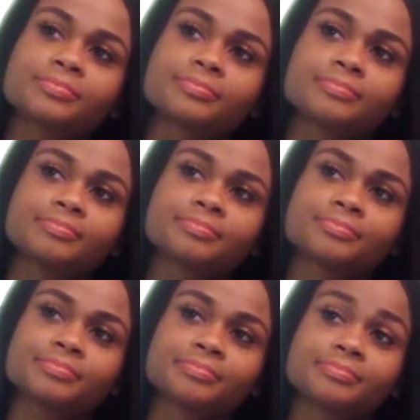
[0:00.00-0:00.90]

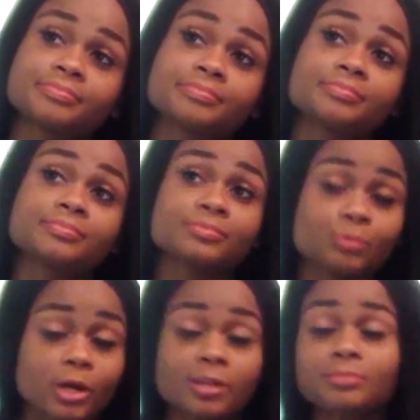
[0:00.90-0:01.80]
exonerate people.
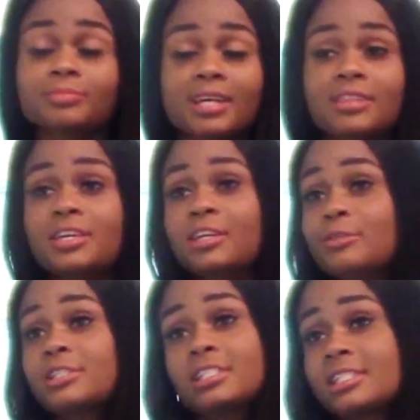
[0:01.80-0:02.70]
Well, I thank
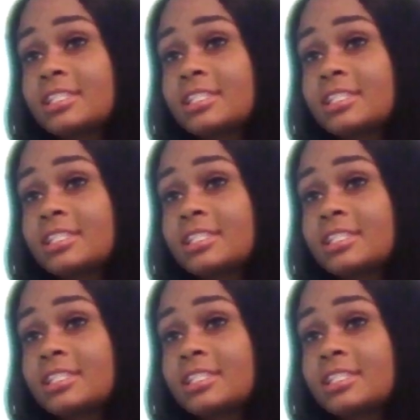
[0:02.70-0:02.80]
you just the